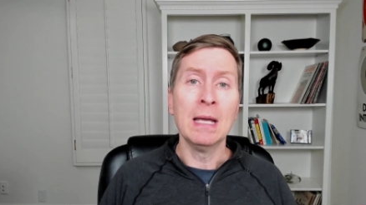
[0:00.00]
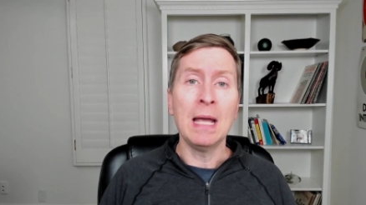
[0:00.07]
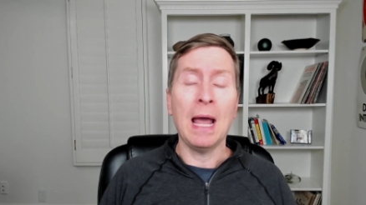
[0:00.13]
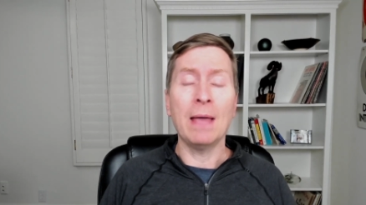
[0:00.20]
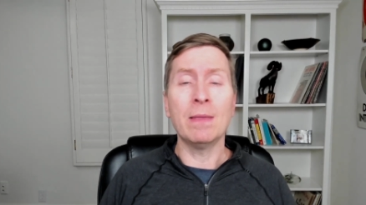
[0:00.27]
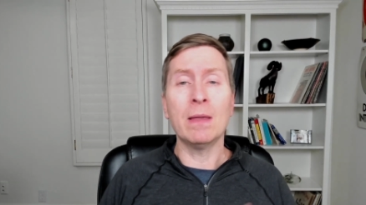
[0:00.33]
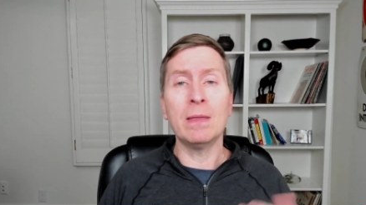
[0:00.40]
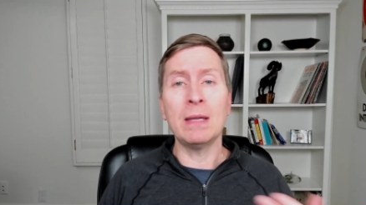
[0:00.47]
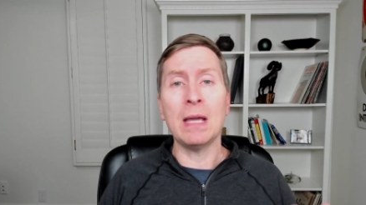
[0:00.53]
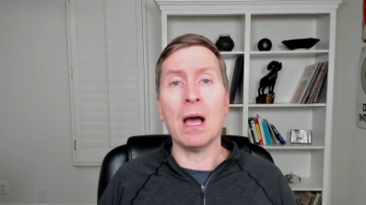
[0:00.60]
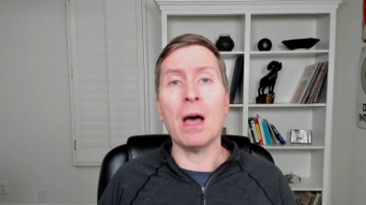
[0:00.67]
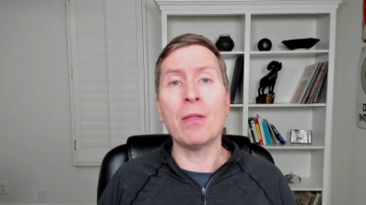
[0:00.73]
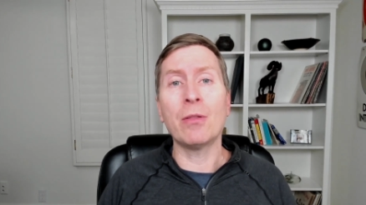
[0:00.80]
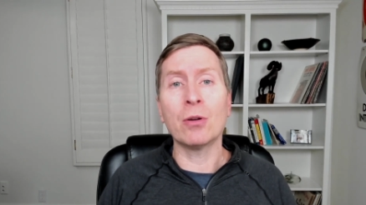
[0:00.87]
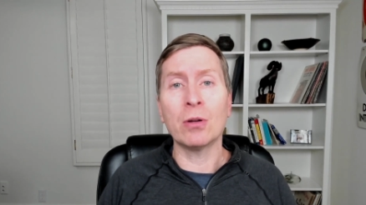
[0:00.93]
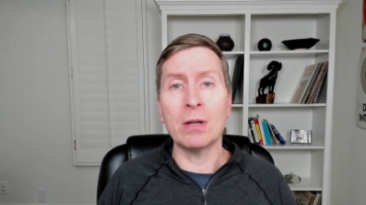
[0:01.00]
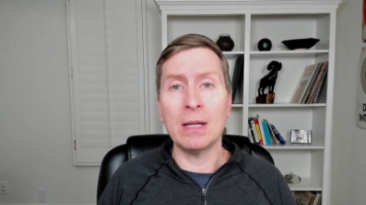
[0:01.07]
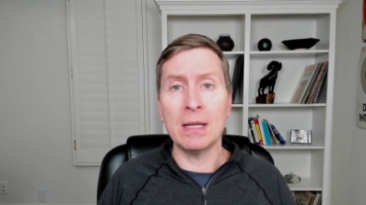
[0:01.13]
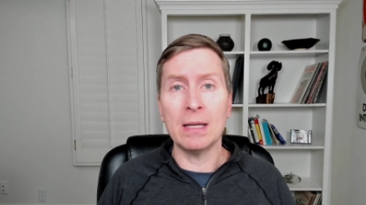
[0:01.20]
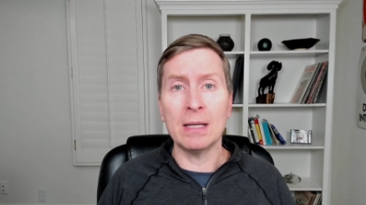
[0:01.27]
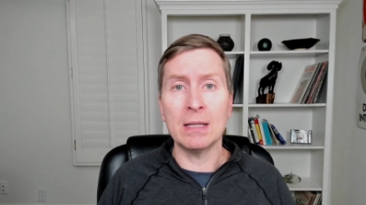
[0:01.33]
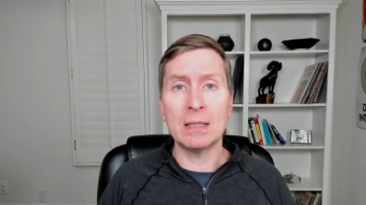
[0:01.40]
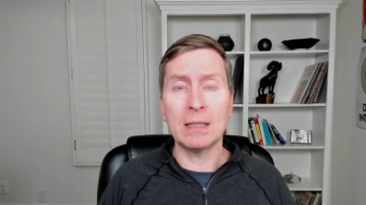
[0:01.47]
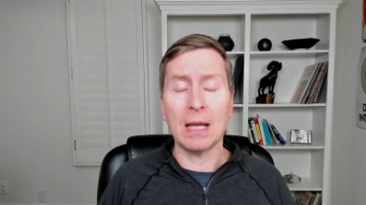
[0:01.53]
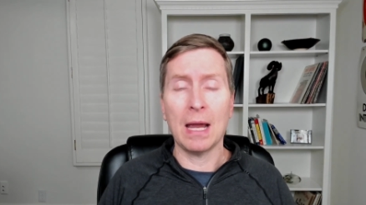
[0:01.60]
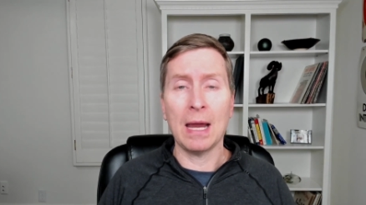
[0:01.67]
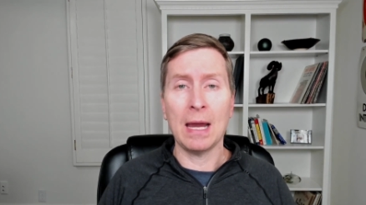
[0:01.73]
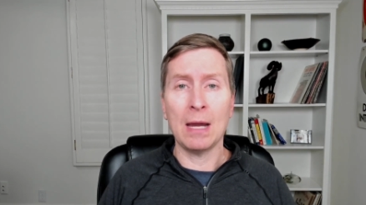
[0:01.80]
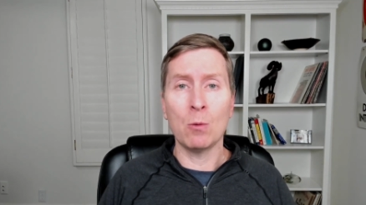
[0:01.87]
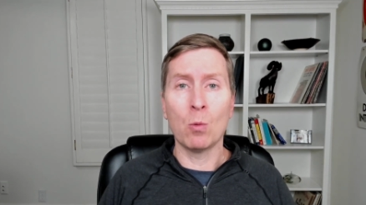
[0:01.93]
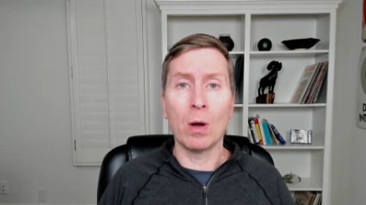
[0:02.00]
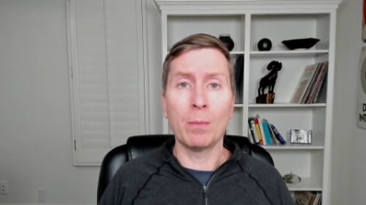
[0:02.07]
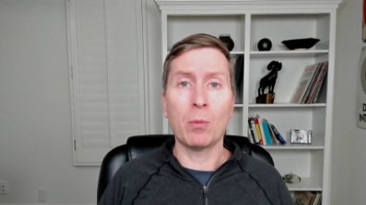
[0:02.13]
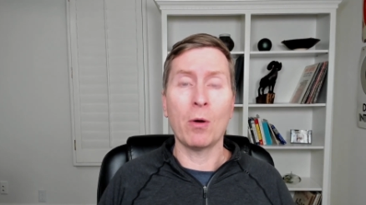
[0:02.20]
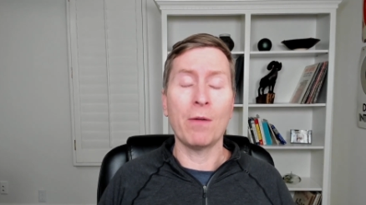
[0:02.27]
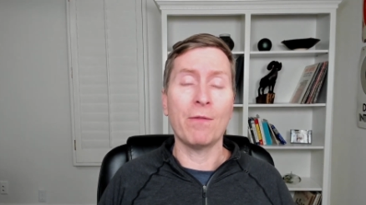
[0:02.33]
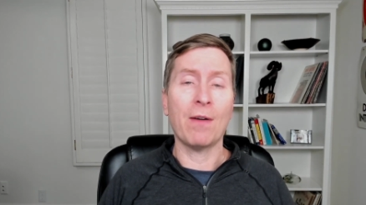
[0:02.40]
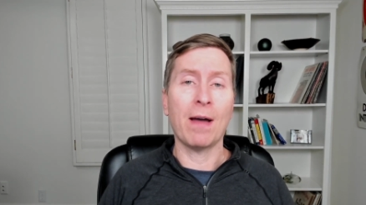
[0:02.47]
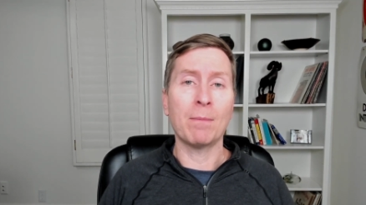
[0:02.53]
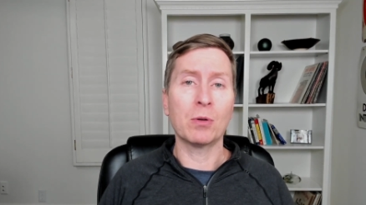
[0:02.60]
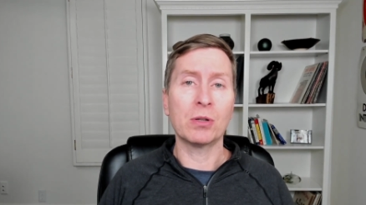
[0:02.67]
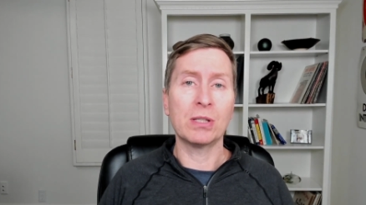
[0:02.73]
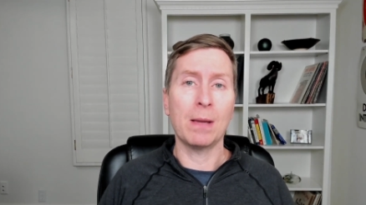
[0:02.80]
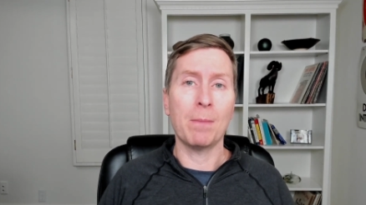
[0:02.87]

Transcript: And then the other is a 1.5%